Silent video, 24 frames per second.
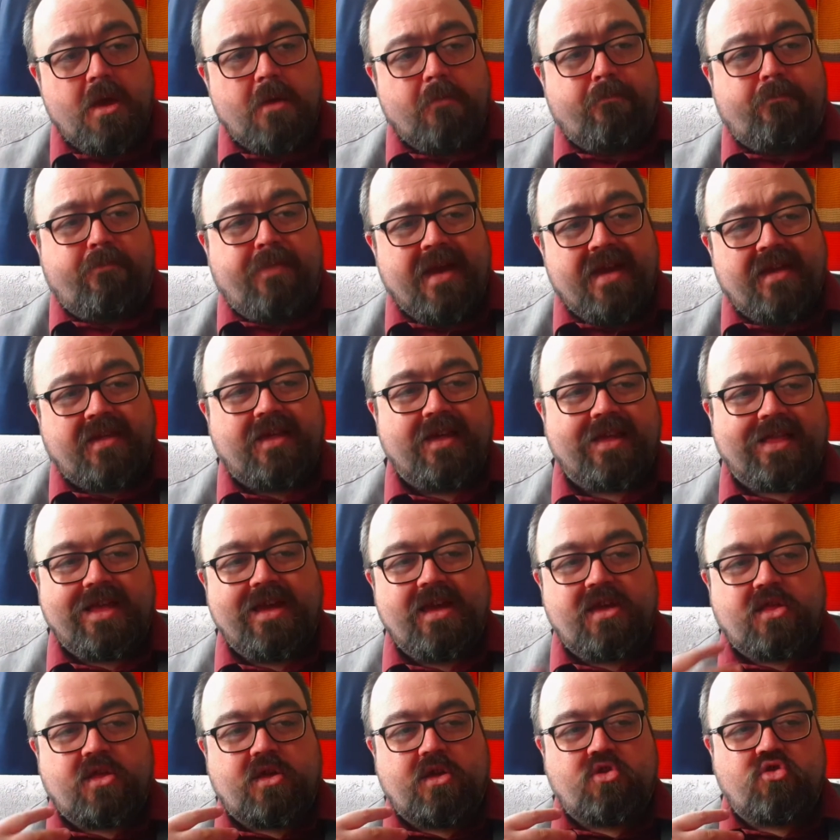
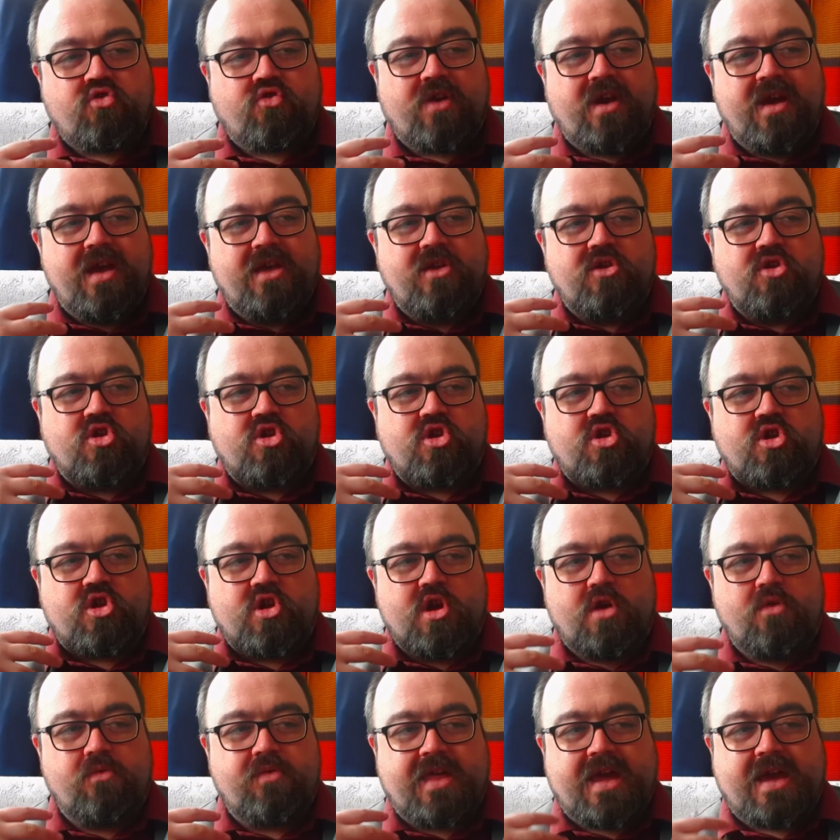basically to try and
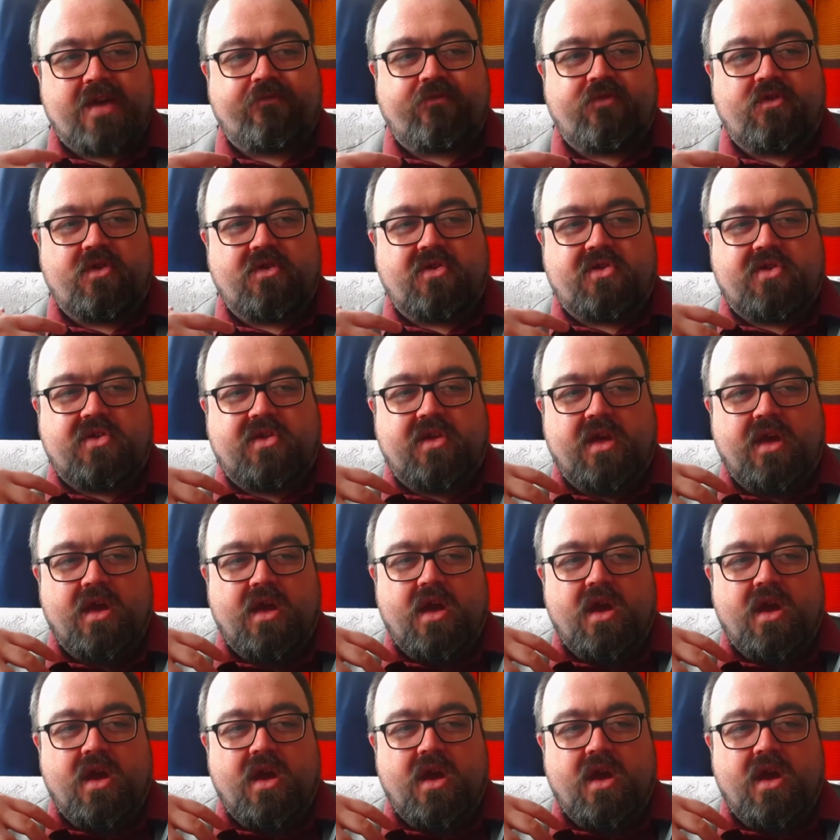show Davros